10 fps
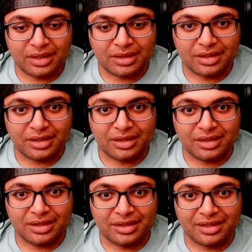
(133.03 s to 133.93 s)

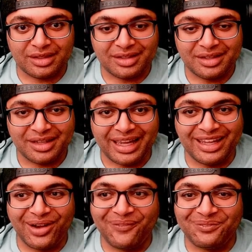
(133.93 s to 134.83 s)
Uh, hey
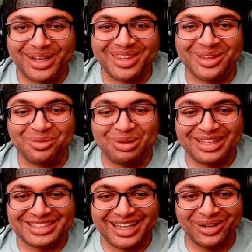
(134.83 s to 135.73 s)
yo, fuck you,
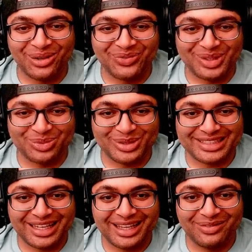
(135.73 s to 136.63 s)
bitch. I know the first one's
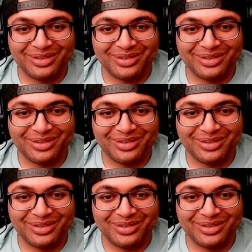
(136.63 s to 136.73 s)
live.